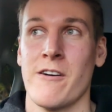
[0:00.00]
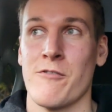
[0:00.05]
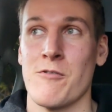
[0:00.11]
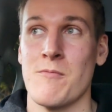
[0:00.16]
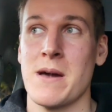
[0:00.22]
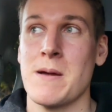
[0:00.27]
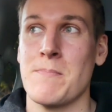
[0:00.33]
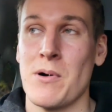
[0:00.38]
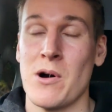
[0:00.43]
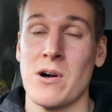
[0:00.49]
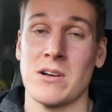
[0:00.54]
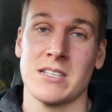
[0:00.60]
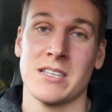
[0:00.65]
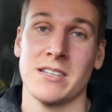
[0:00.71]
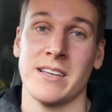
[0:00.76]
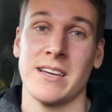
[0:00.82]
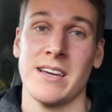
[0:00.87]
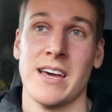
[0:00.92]
For me
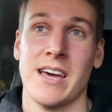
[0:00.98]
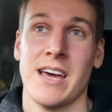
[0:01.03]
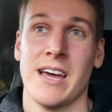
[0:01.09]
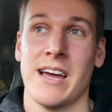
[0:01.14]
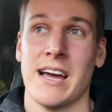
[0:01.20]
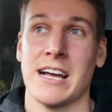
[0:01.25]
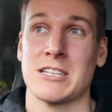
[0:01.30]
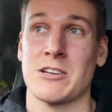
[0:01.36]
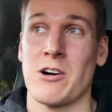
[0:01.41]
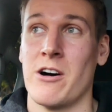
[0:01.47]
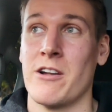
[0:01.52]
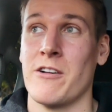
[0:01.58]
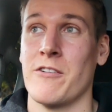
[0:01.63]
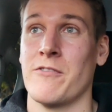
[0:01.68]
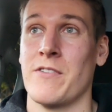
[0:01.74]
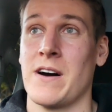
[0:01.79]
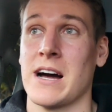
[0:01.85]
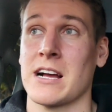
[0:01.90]
personally, it's kind
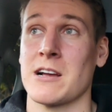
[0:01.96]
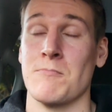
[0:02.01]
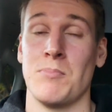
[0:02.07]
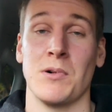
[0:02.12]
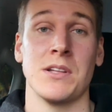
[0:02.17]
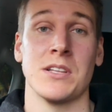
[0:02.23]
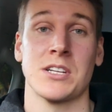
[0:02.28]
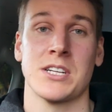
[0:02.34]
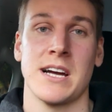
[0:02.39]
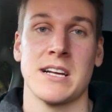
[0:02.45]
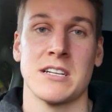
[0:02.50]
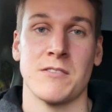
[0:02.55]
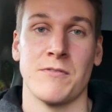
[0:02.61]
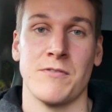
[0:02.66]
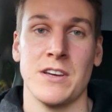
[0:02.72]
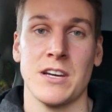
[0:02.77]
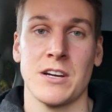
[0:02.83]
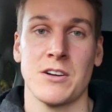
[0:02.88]
of completely changed
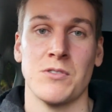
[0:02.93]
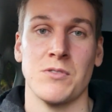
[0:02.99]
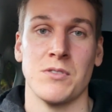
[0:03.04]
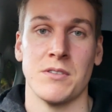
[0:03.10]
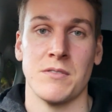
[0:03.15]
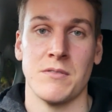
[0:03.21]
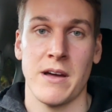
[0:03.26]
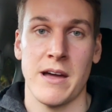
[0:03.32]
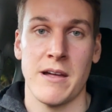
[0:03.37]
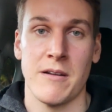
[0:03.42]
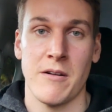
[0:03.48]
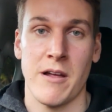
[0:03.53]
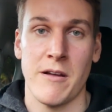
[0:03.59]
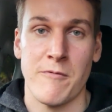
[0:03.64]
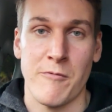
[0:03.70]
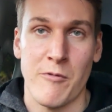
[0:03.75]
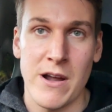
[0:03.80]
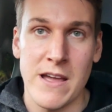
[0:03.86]
the vehicle
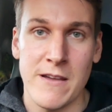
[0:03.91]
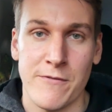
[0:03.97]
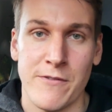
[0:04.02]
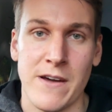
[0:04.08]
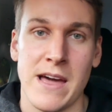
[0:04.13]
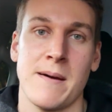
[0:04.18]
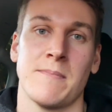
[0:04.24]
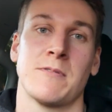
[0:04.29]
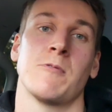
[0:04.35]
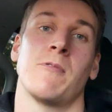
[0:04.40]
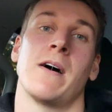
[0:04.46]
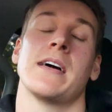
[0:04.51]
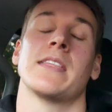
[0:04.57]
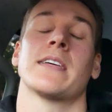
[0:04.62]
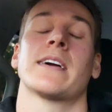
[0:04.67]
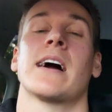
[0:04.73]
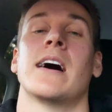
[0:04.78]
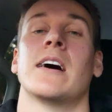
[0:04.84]
and revamped the
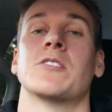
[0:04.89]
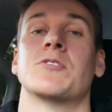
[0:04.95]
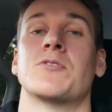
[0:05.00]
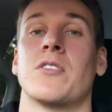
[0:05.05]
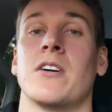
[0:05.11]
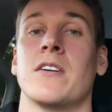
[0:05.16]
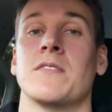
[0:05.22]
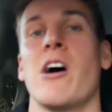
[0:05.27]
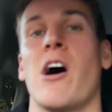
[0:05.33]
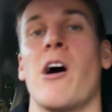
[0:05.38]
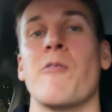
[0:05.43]
way the car drives.